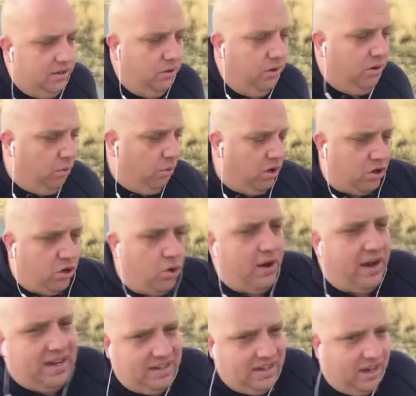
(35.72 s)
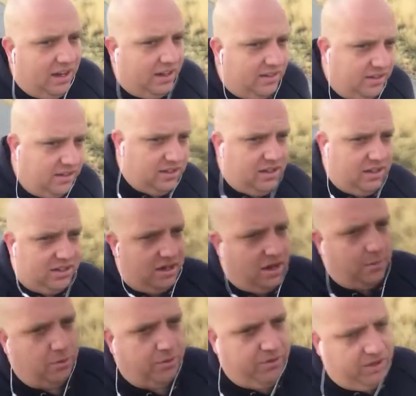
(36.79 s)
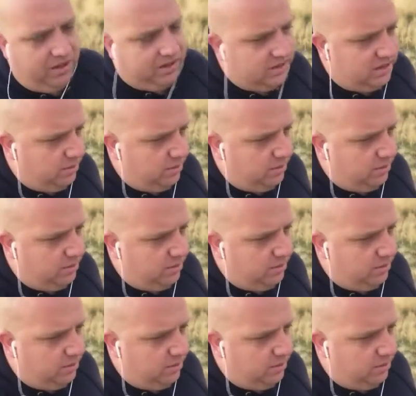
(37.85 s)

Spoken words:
what a crate does is it does a number of things.